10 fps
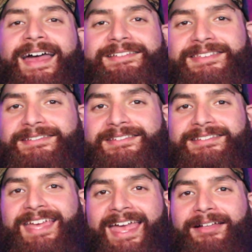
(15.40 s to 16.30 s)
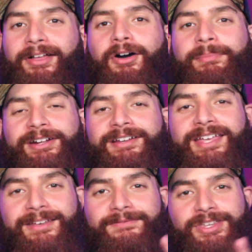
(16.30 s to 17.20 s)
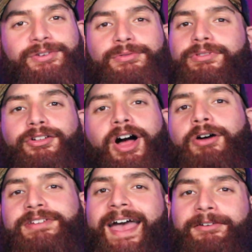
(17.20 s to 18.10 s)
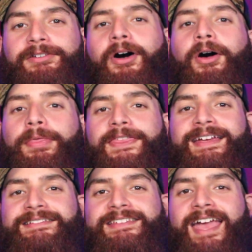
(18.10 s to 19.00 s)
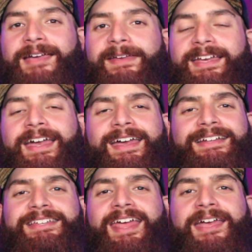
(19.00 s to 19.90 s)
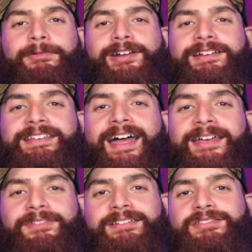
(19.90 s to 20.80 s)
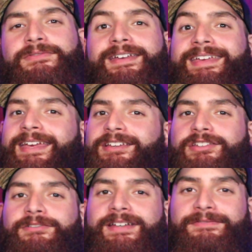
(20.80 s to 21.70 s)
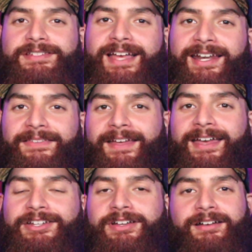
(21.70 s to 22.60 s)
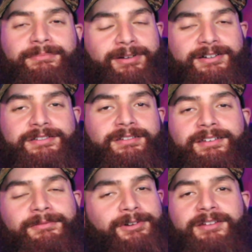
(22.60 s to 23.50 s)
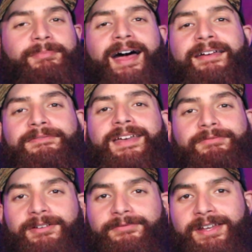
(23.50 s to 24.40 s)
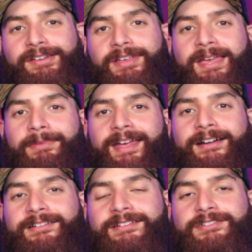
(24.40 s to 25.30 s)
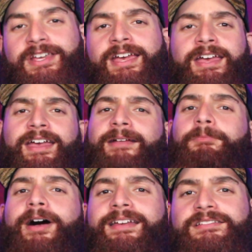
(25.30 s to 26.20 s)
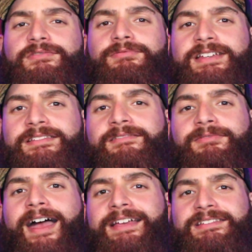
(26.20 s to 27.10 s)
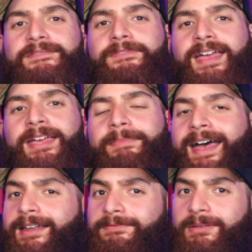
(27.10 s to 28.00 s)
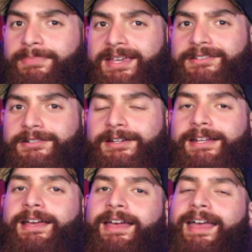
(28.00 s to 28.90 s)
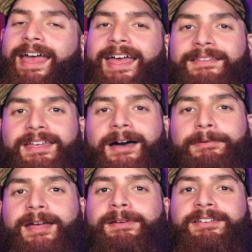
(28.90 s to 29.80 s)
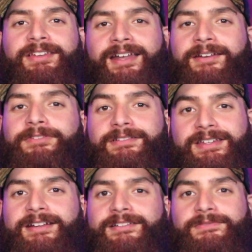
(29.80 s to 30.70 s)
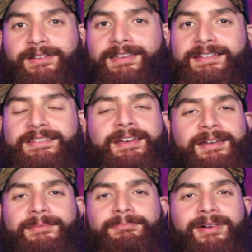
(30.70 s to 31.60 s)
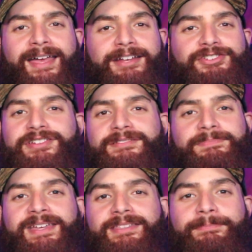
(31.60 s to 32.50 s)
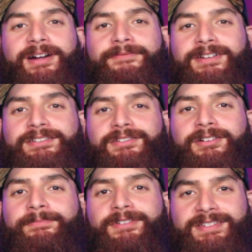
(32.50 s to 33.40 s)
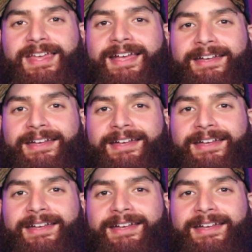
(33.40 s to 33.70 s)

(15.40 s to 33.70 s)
This is Kalo. I'm here to give you the lowdown on all things gaming, and today we're going to dive into the history of Sonic the Hedgehog, personally one of my favorite video game characters, and why his recent rise to fame out of the big screen and the upcoming Sonic Frontiers release might just be the perfect storm for Sega.